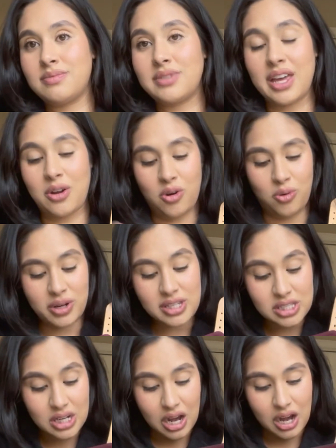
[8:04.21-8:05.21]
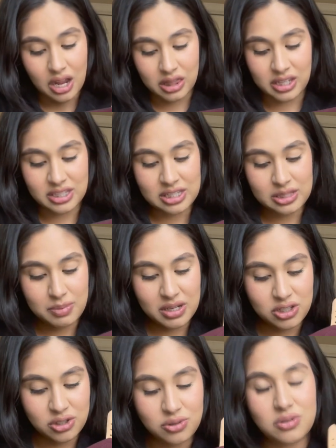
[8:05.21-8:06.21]
like always, and nothing
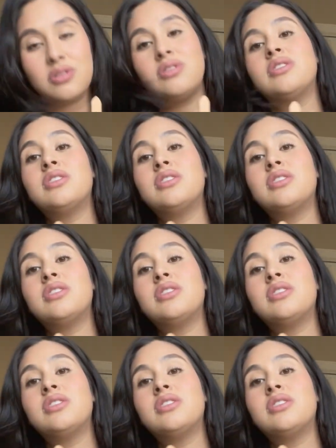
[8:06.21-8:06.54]
special.